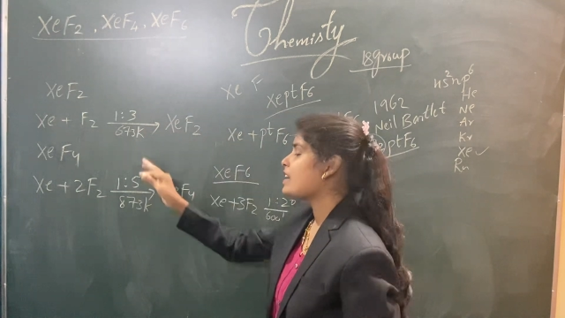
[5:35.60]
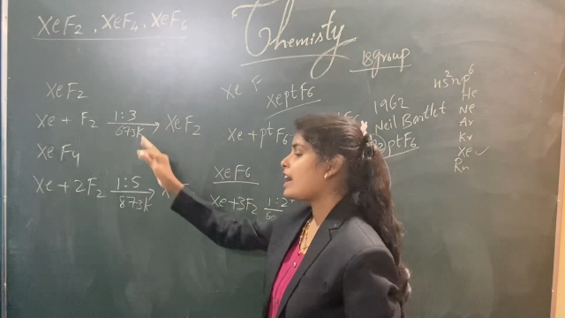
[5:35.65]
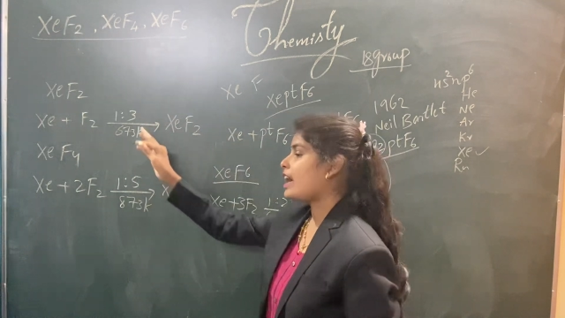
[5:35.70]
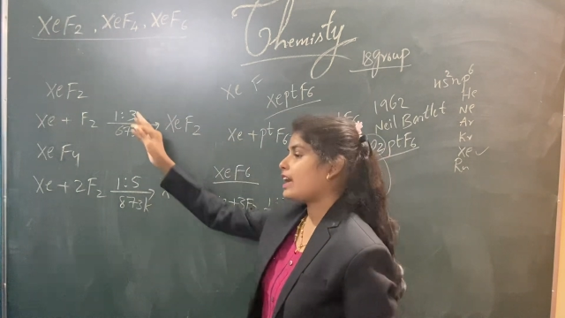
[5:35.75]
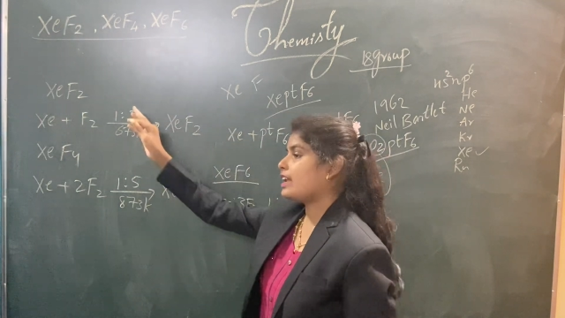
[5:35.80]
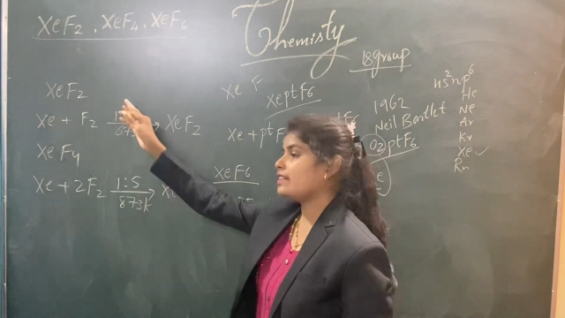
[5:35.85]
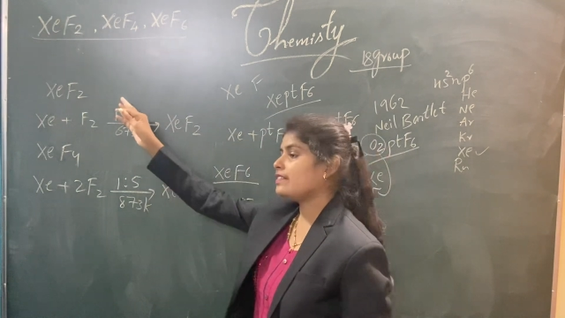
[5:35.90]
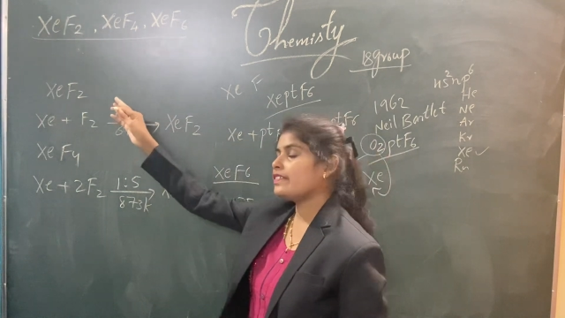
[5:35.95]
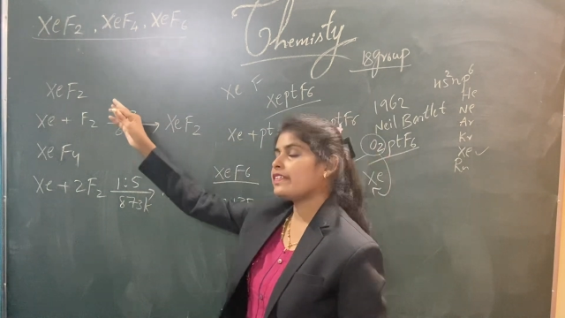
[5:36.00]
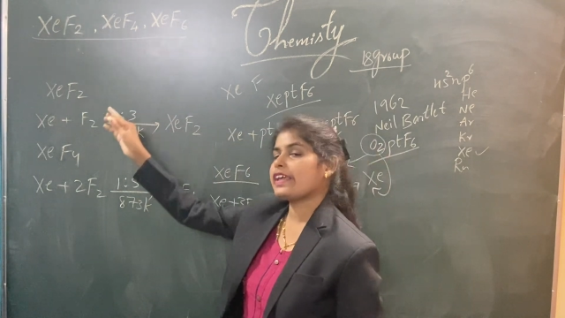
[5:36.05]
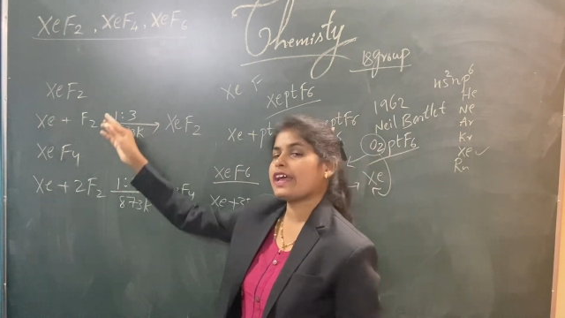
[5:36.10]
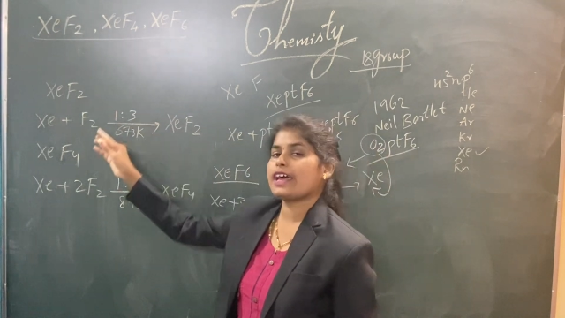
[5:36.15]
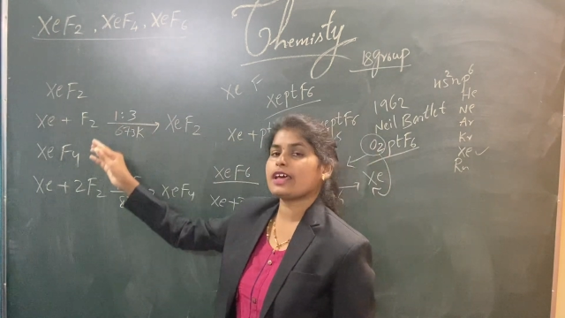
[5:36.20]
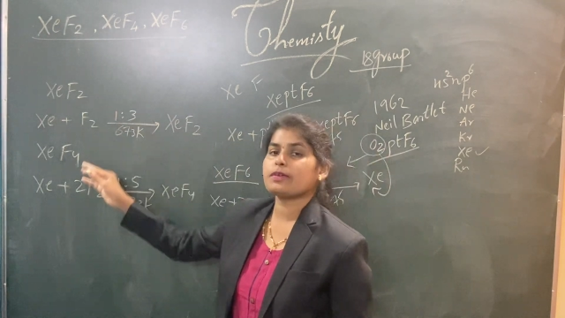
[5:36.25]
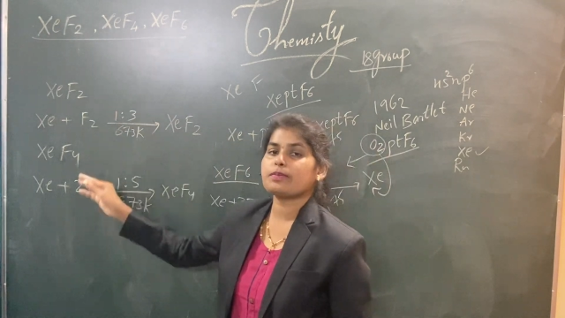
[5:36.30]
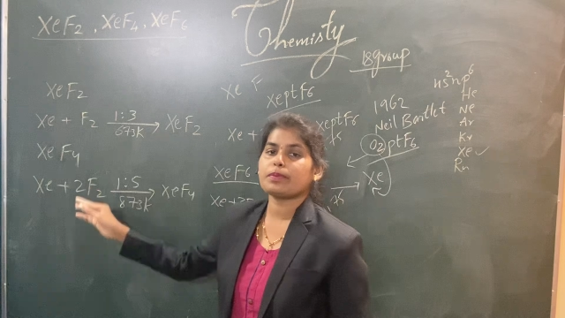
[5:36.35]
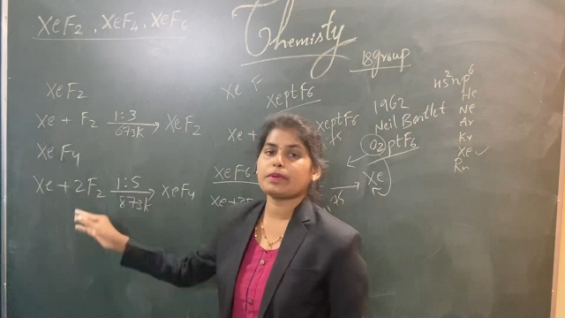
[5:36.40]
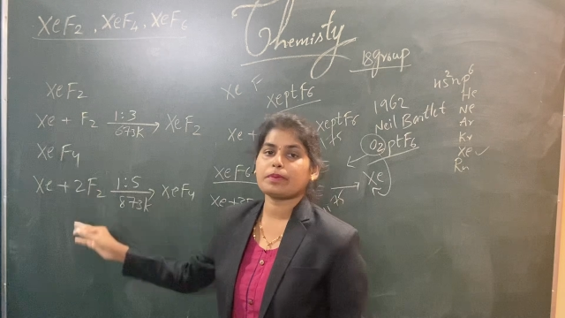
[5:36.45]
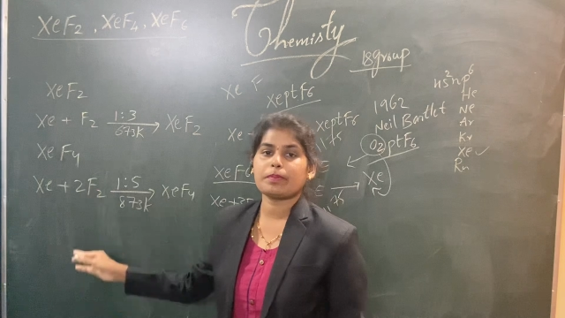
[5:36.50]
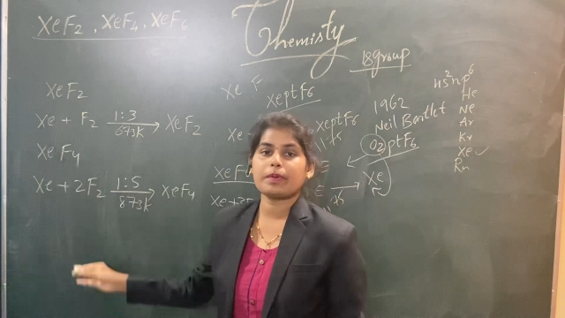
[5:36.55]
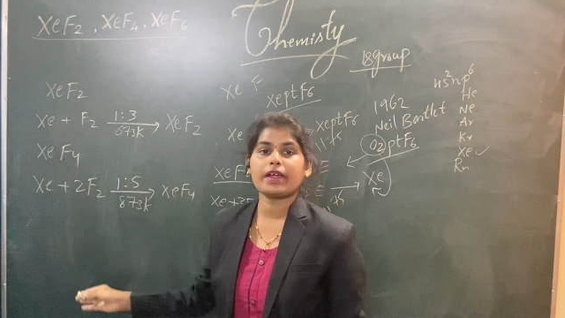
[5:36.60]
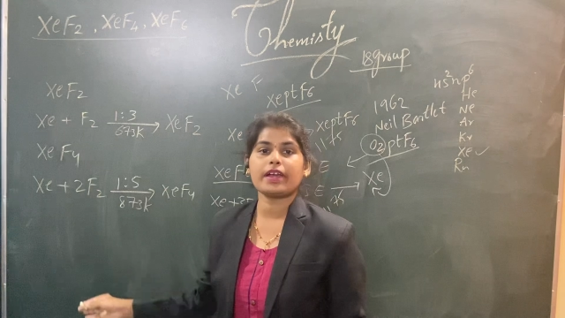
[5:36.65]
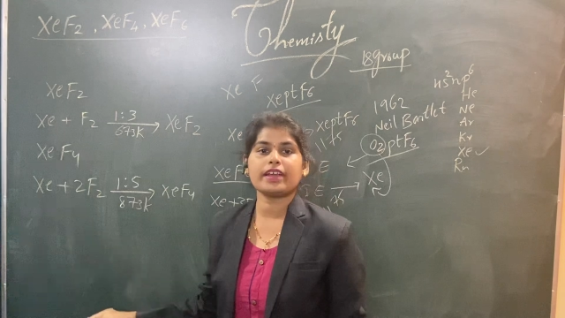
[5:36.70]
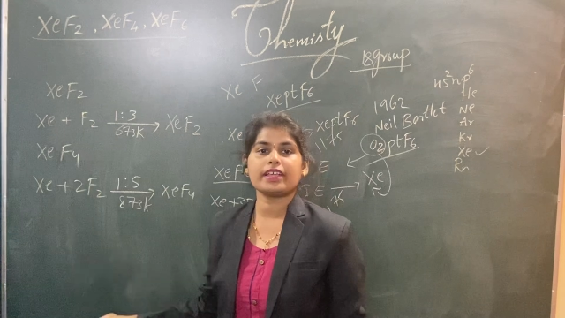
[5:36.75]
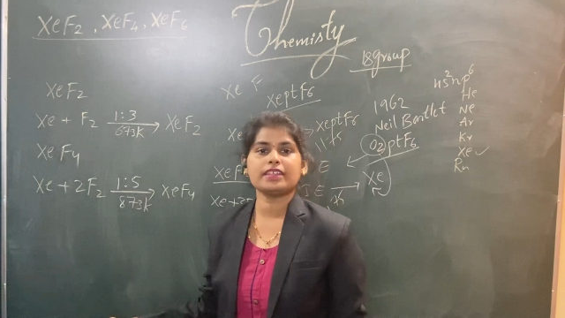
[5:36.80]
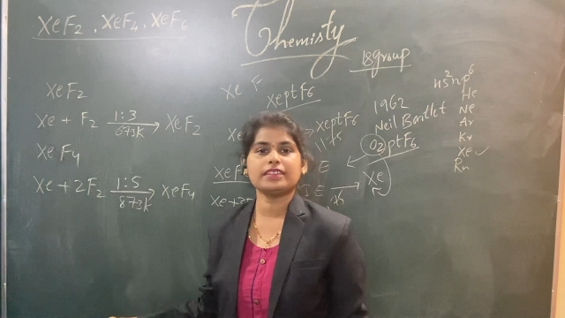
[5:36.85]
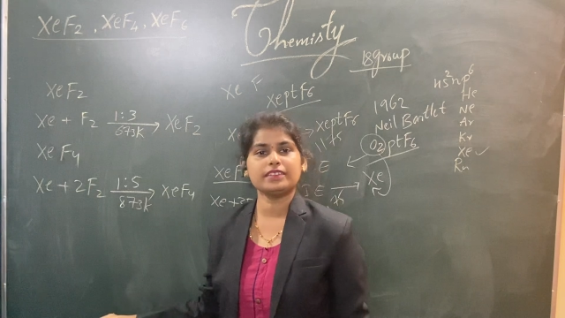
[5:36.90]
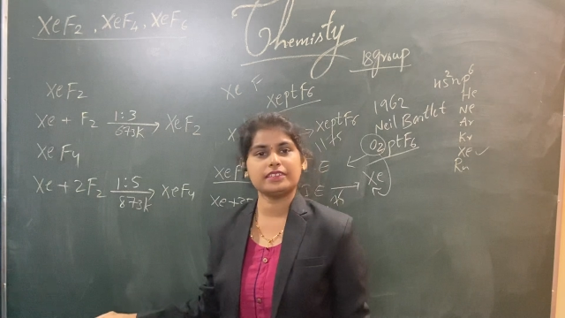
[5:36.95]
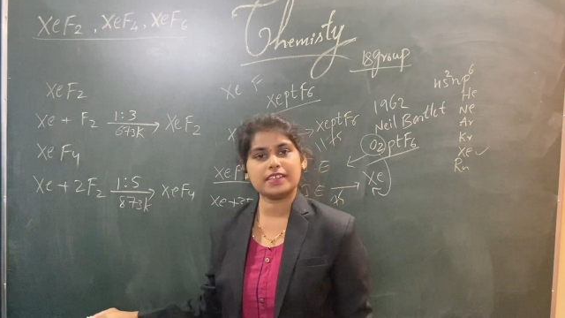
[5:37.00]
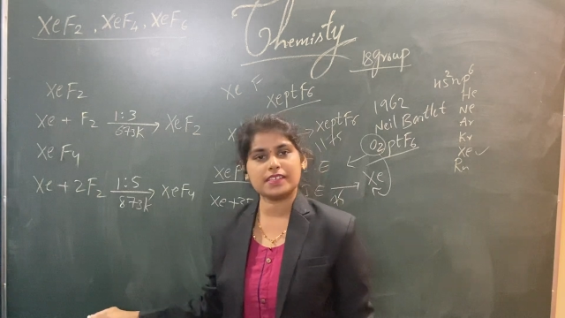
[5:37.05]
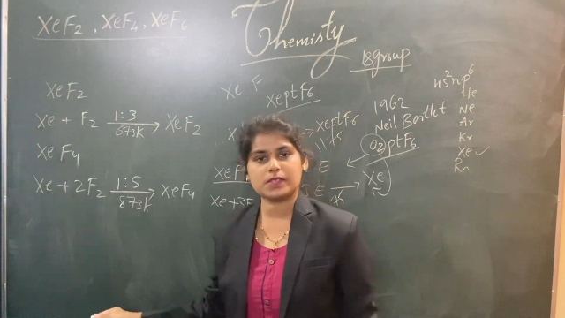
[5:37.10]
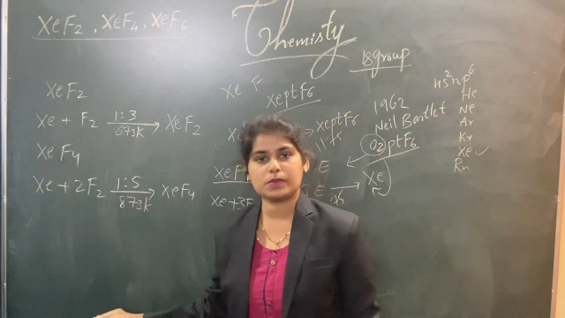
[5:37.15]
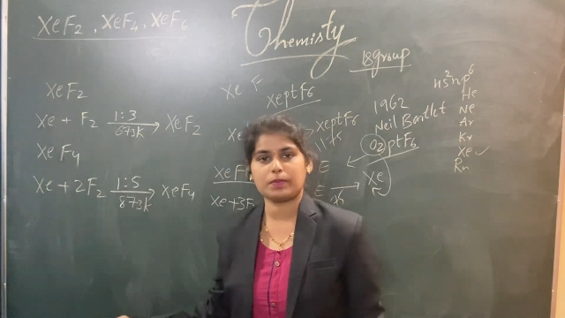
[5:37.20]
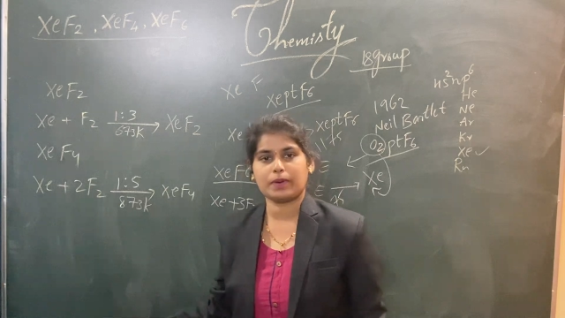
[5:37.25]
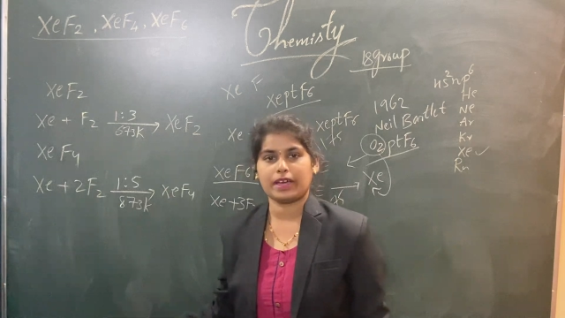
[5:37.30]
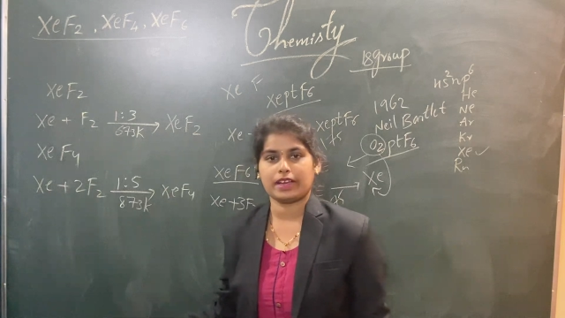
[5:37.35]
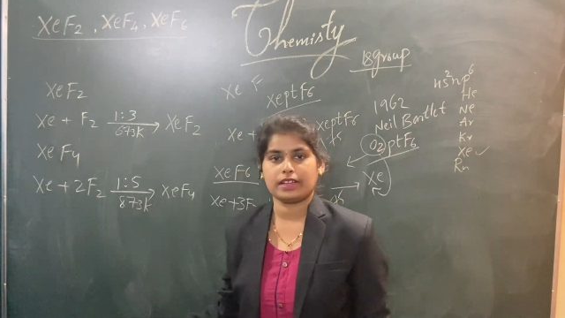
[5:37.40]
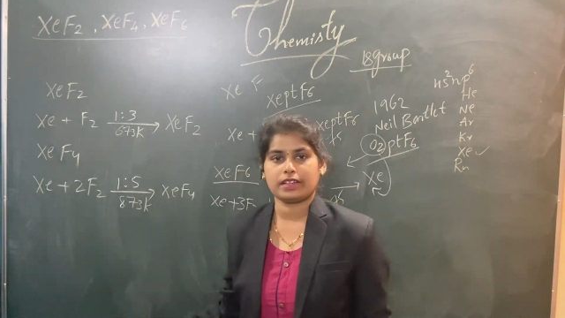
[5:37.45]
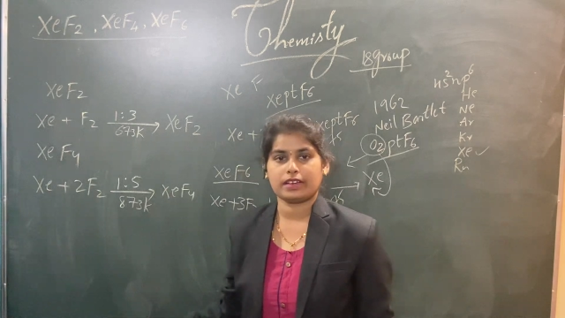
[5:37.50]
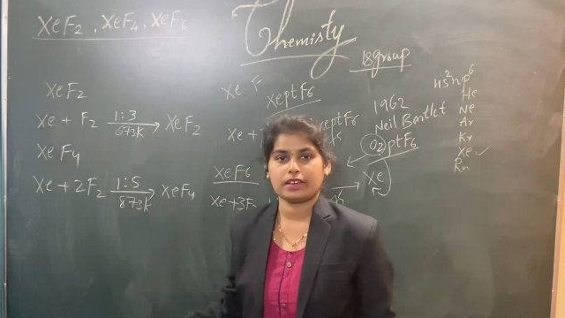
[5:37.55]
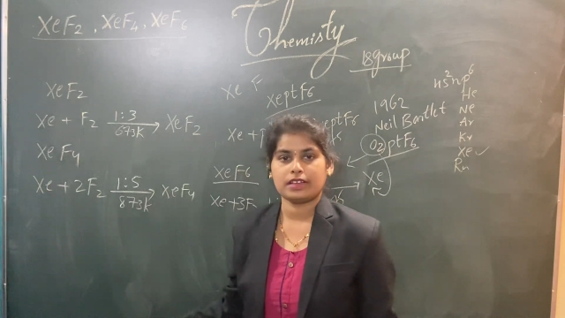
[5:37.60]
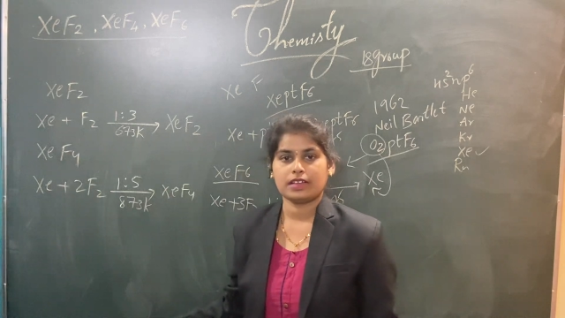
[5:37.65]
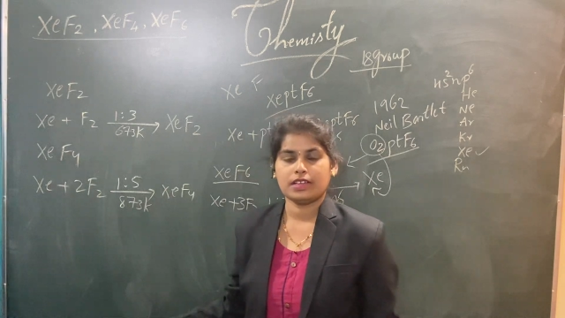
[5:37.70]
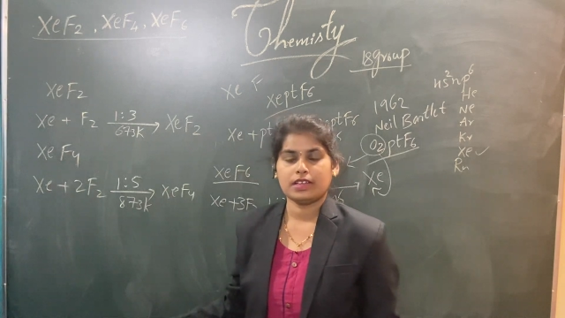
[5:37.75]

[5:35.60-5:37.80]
and they are prepared in this manner.